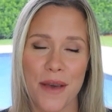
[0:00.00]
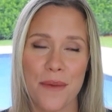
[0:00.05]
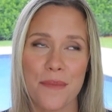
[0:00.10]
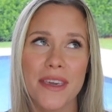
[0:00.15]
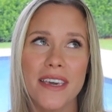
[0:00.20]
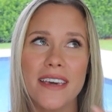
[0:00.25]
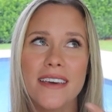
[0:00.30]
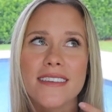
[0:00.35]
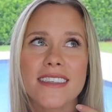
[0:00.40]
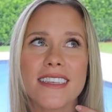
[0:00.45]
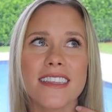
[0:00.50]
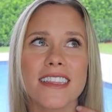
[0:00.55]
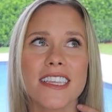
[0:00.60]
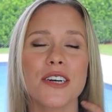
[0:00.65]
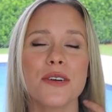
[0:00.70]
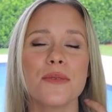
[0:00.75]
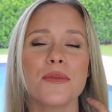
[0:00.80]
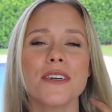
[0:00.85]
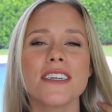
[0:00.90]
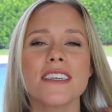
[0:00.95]
Because
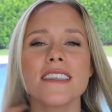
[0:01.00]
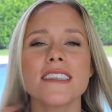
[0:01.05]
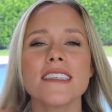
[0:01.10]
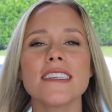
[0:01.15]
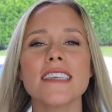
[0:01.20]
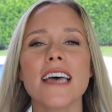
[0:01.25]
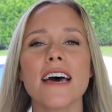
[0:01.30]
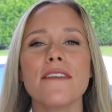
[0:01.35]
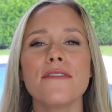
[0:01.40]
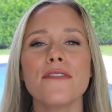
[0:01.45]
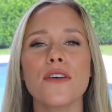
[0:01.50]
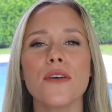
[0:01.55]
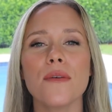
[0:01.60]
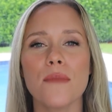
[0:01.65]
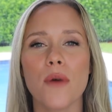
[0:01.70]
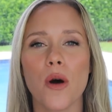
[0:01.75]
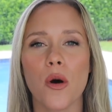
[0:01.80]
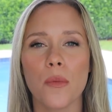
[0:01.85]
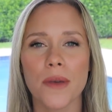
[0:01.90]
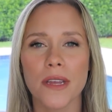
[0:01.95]
there were several
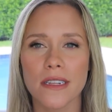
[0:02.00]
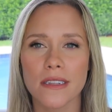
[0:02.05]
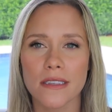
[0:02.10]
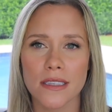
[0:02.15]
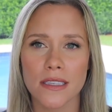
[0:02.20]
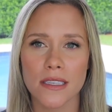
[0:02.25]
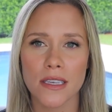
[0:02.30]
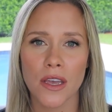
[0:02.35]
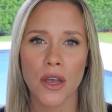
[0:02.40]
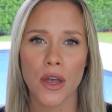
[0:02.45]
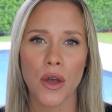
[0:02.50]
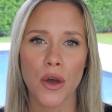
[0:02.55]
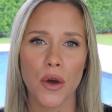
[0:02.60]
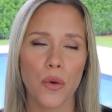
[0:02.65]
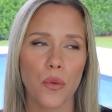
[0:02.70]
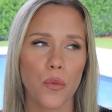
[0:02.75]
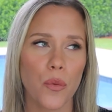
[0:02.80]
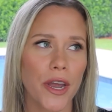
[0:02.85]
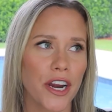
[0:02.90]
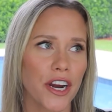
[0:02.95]
moments
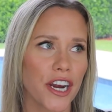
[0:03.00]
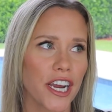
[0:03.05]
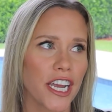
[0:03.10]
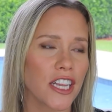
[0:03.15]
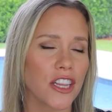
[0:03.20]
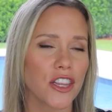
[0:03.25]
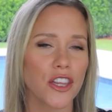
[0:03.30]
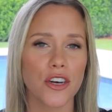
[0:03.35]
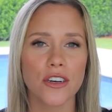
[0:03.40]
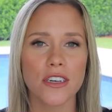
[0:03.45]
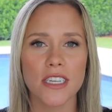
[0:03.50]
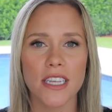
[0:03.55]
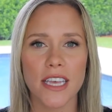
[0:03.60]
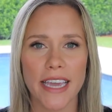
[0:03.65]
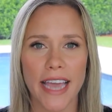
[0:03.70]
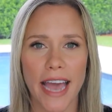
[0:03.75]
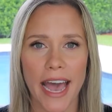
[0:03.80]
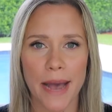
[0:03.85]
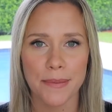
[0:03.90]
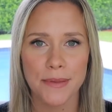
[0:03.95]
where it looked
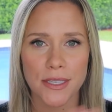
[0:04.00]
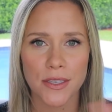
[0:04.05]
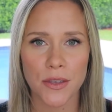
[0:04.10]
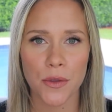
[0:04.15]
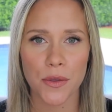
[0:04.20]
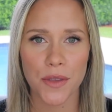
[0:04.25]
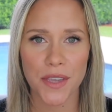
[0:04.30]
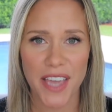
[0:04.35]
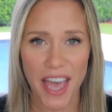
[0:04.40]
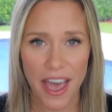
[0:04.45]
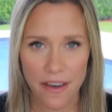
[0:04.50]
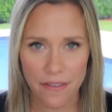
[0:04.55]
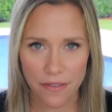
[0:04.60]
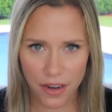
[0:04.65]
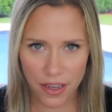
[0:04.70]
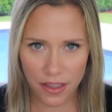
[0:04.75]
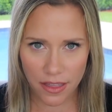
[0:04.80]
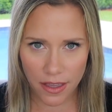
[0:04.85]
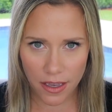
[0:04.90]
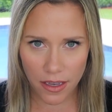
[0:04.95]
like absolutely
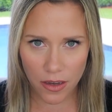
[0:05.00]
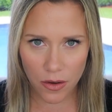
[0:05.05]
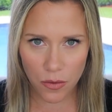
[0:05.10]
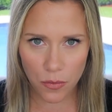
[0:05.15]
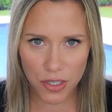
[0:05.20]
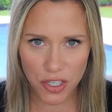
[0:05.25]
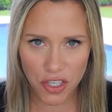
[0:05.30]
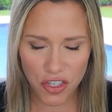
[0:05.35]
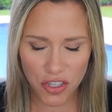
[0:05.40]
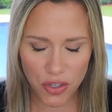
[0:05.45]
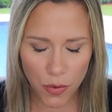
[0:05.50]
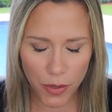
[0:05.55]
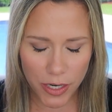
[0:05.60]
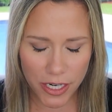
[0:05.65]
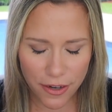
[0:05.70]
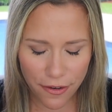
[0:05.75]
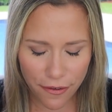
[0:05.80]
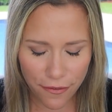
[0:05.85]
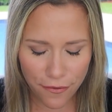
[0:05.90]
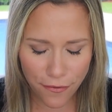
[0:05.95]
everything was just going
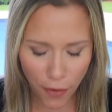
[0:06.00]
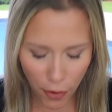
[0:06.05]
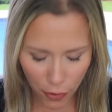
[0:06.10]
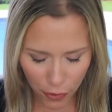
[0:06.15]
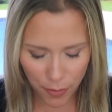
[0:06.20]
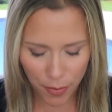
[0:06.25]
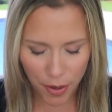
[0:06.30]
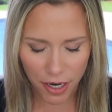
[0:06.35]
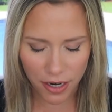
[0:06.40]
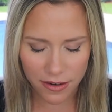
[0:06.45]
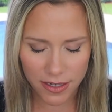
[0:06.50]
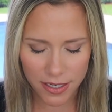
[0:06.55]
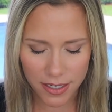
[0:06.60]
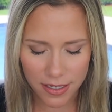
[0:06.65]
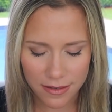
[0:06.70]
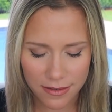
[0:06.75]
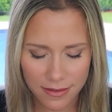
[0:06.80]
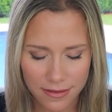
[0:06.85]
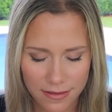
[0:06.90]
to fall apart.